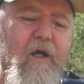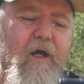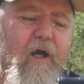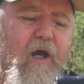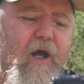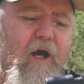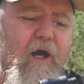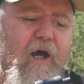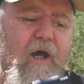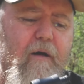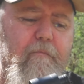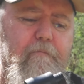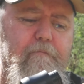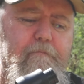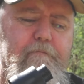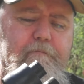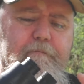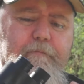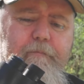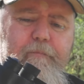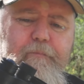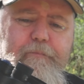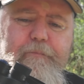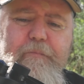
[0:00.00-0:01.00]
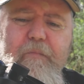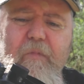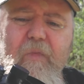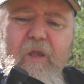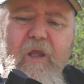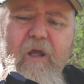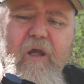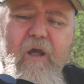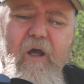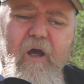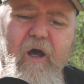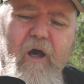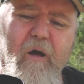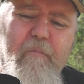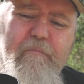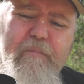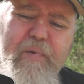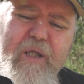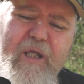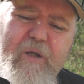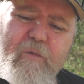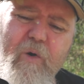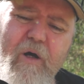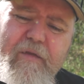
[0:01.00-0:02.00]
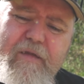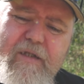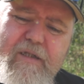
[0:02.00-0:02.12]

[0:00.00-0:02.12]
A big one,